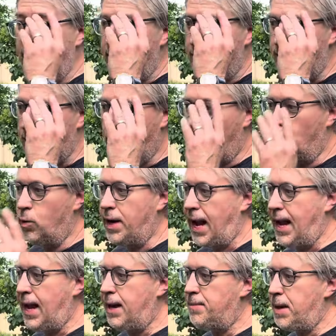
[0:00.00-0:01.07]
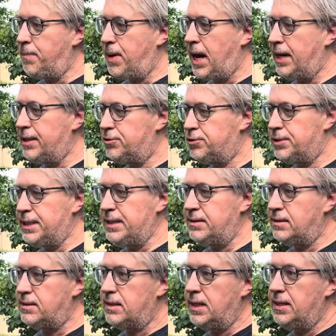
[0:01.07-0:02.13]
So when I had my potted
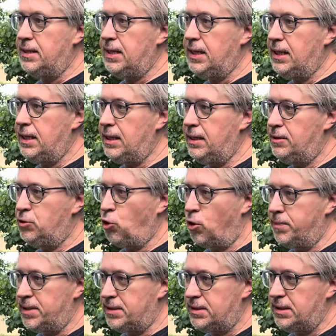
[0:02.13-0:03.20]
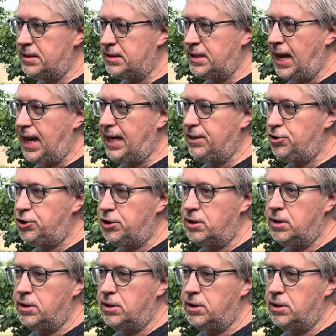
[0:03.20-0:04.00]
trees in the dormancy stage,